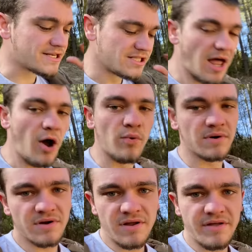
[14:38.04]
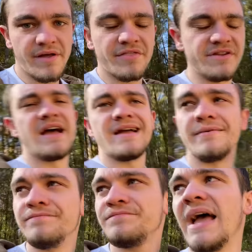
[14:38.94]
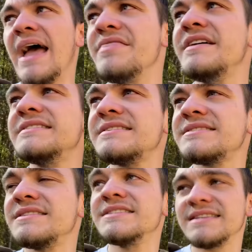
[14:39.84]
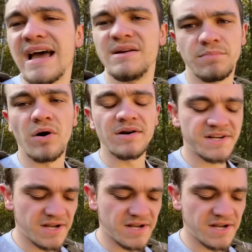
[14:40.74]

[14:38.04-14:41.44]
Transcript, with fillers: to lower the dam. And this is the sad part